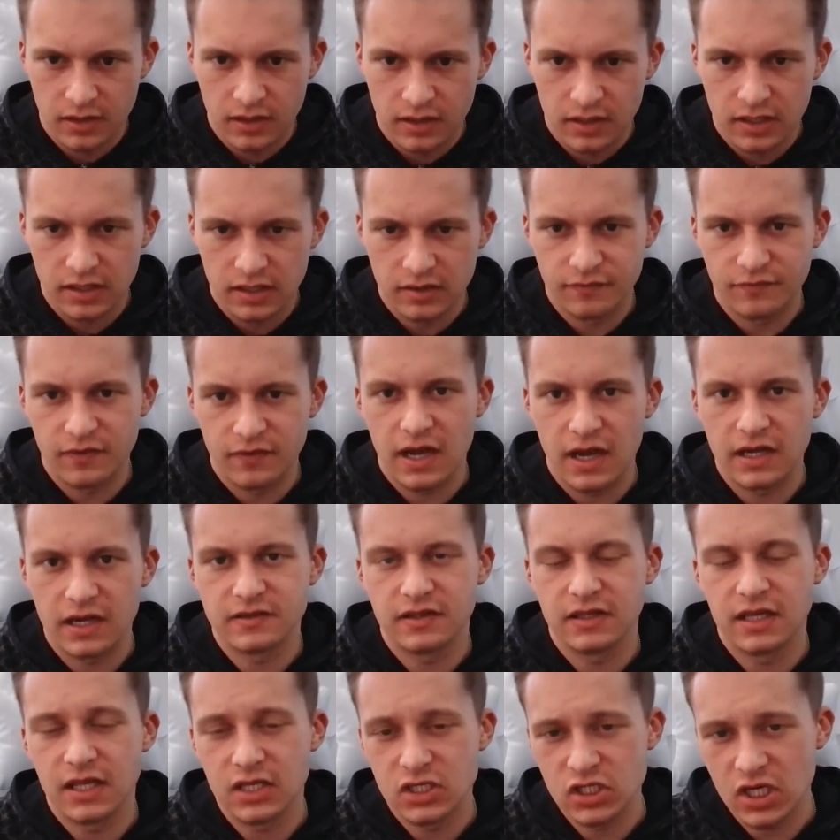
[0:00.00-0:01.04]
In fact,
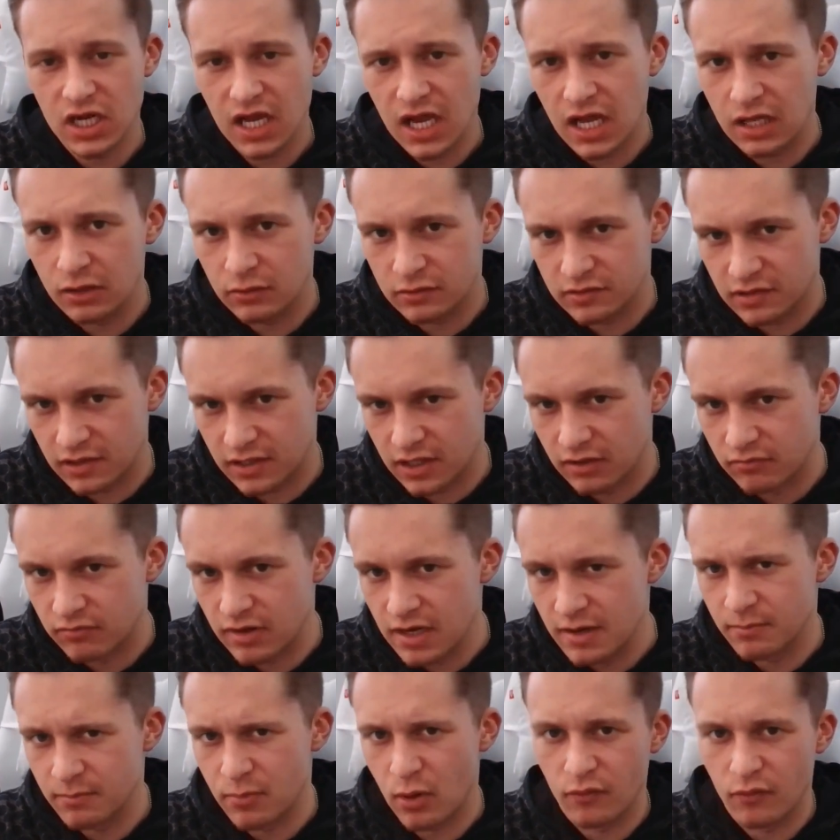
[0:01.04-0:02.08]
your chart looks like a
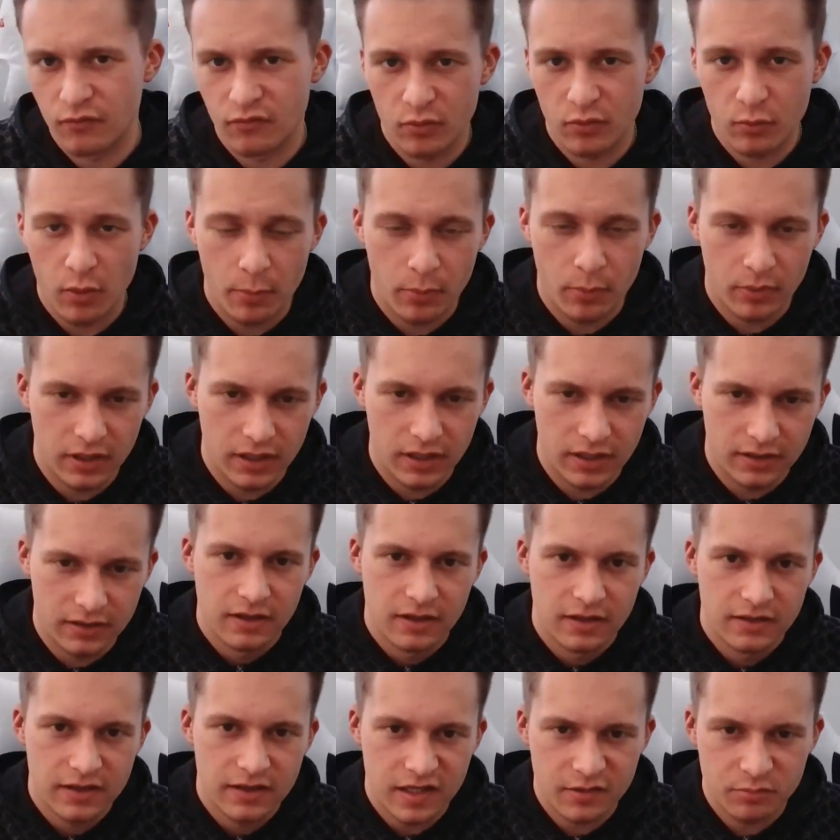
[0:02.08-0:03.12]
rainbow threw up on it.
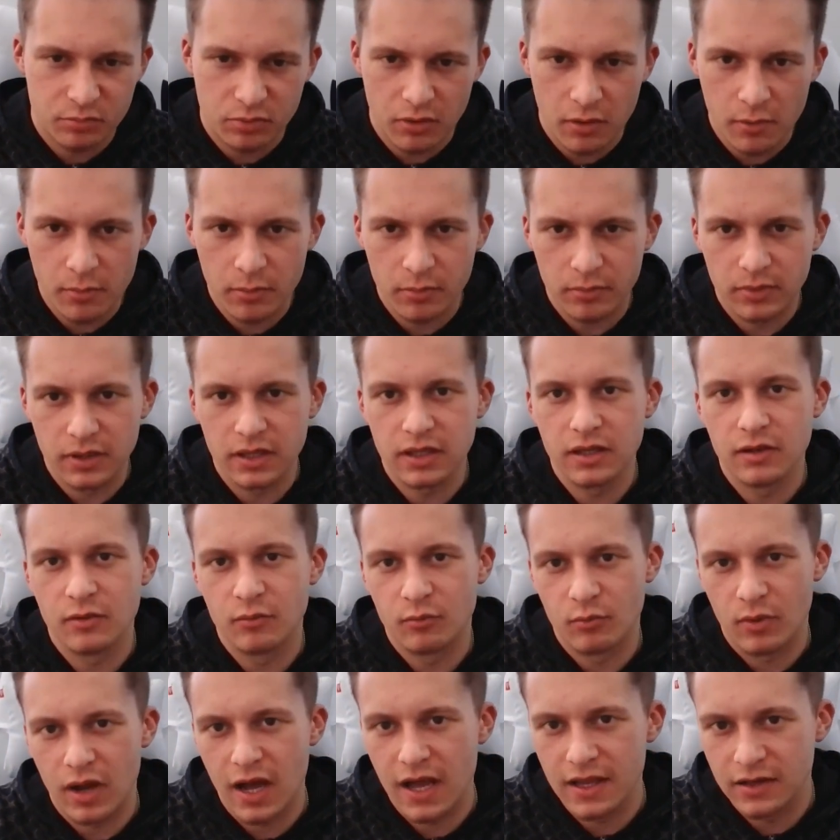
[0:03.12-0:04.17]
That's probably
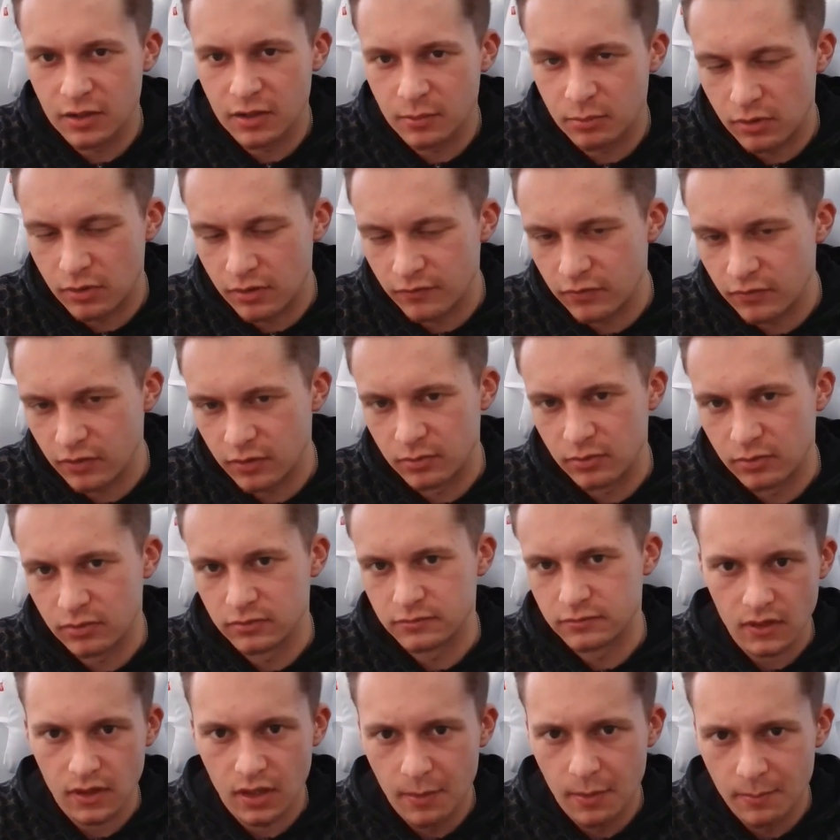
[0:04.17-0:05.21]
why you're not profitable.
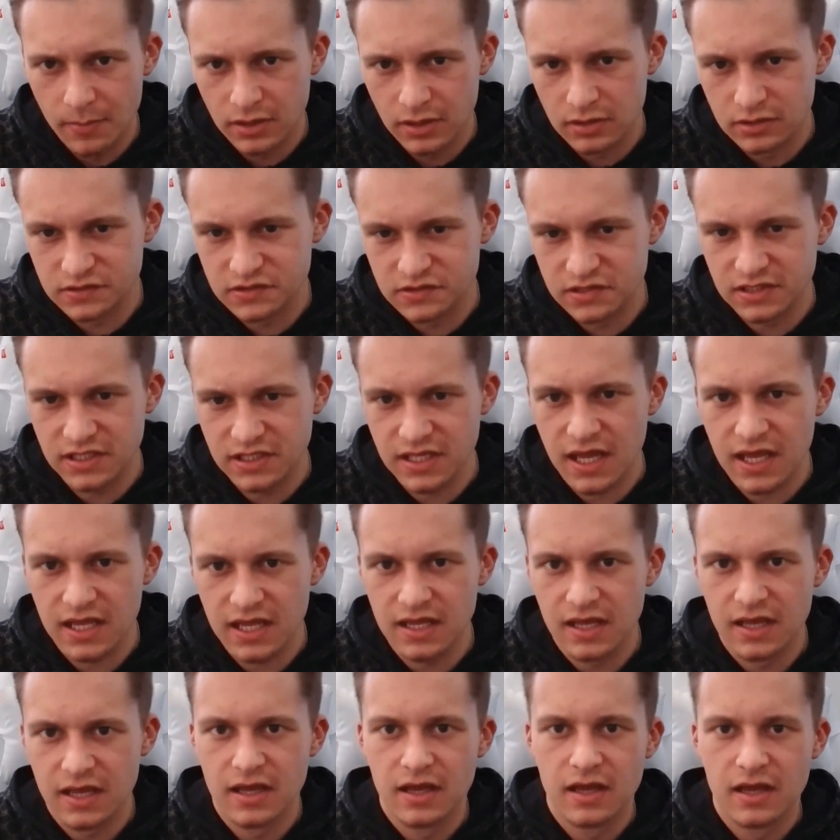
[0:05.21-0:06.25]
Because today,
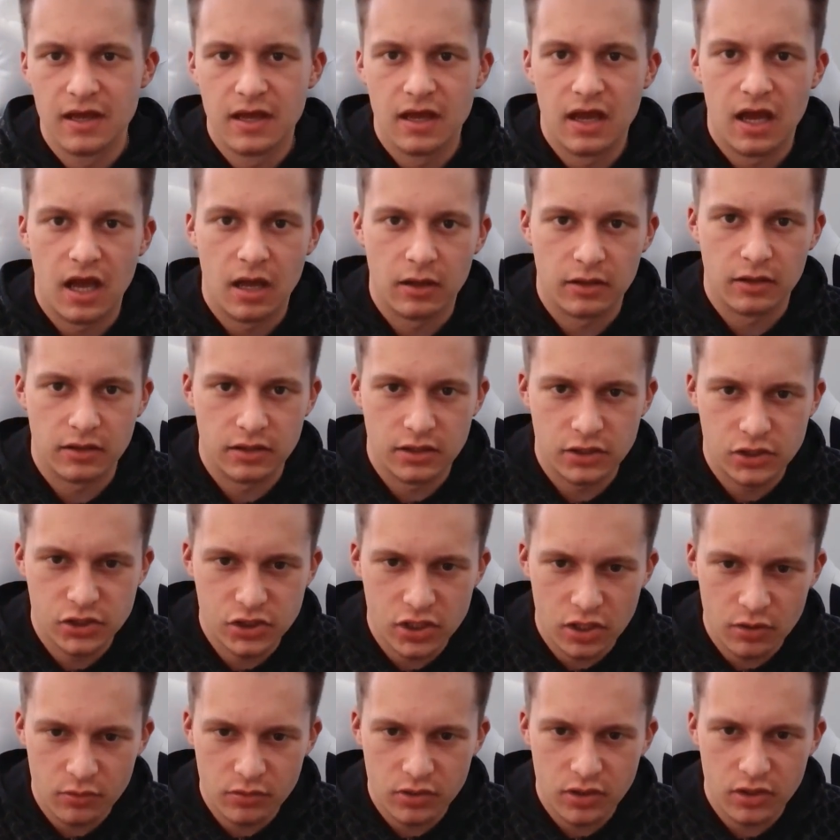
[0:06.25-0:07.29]
I'm going to show
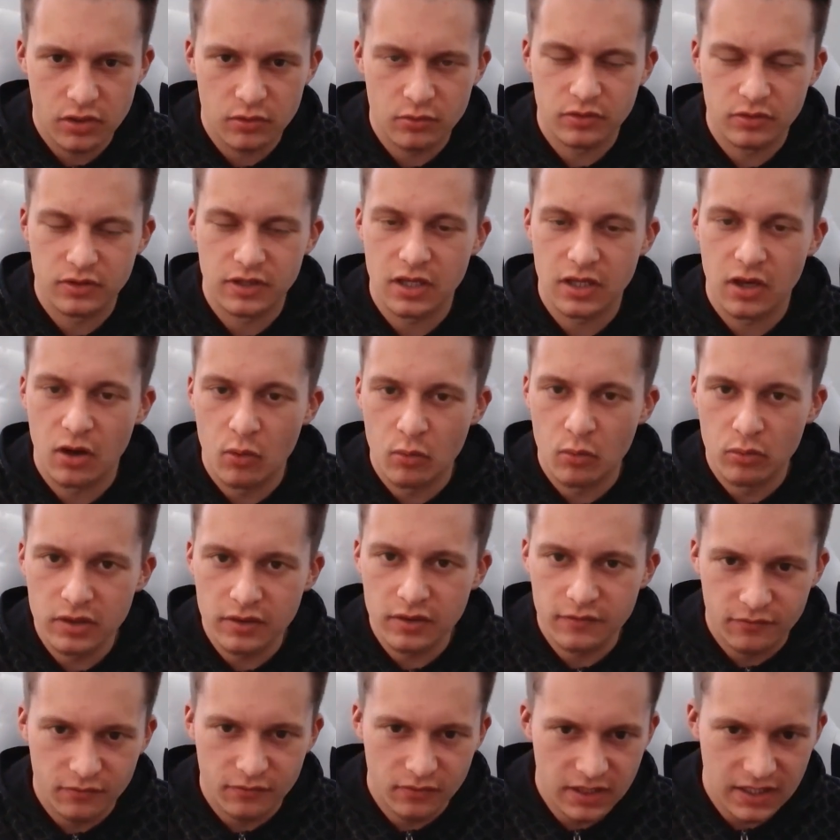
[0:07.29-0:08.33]
you the only
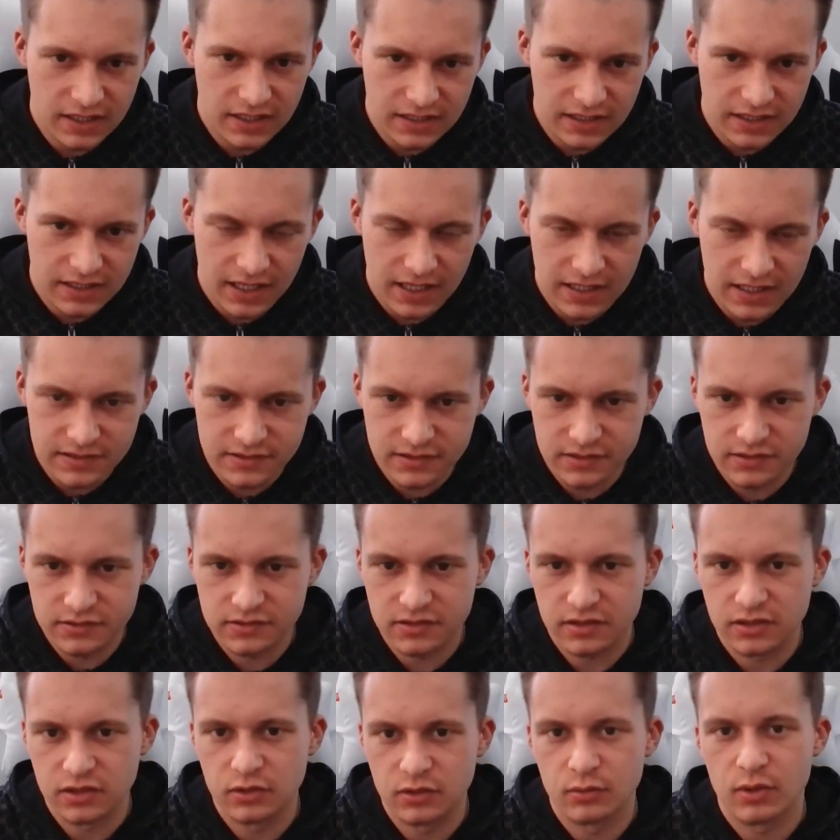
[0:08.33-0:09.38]
three indicators
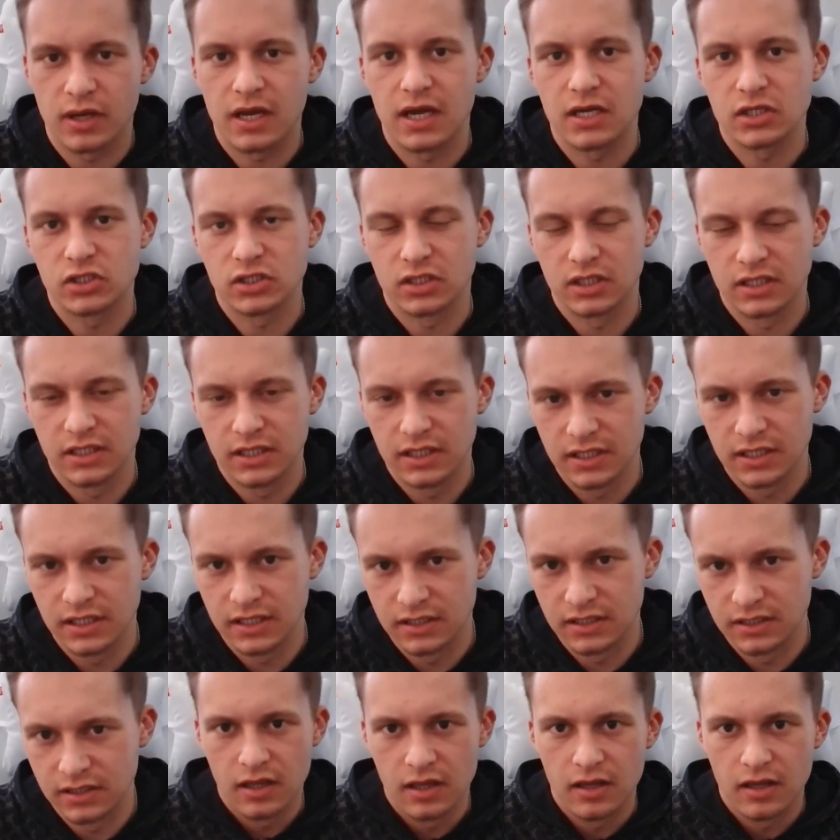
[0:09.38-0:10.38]
you actually need.